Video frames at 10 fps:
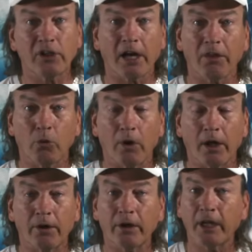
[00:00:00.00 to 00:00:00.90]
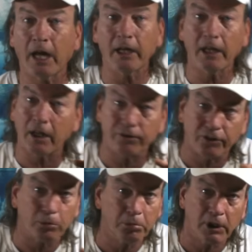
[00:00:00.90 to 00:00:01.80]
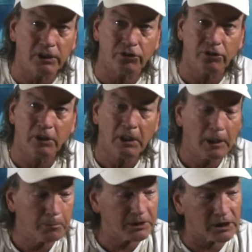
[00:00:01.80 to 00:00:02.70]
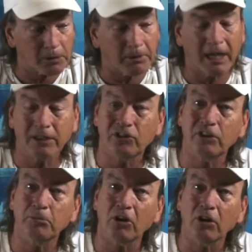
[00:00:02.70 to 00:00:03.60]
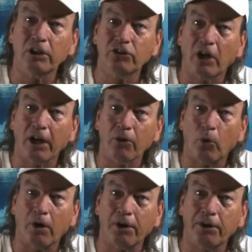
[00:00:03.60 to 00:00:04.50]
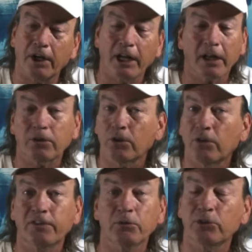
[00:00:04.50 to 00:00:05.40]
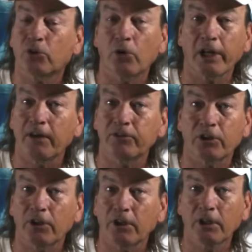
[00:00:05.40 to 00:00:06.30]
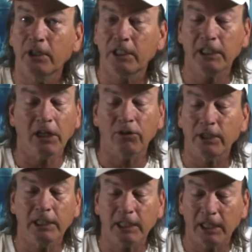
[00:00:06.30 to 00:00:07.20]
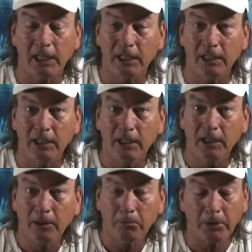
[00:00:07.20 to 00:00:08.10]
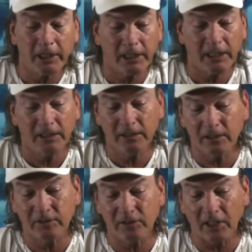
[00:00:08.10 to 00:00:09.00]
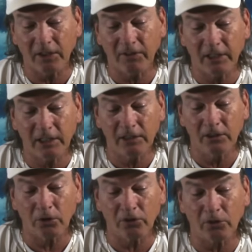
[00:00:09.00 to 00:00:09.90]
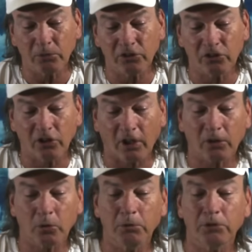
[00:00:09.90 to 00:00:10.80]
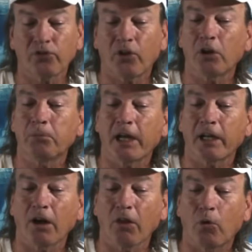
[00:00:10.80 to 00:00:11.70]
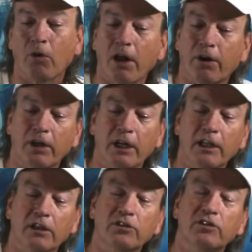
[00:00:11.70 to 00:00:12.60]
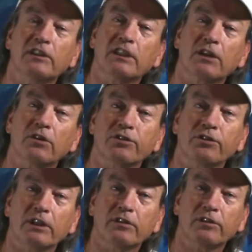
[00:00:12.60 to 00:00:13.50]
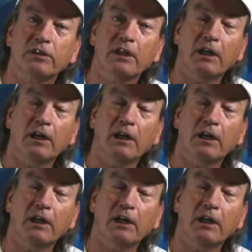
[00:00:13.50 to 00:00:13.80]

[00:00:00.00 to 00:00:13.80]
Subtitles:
out of the water. Not a full breach, but that the body seemed to lunge out of the water. And I don't know if it was going after Garry again, but he did say that he noticed it was a shark when it was falling back into the water and he could see the gill slits.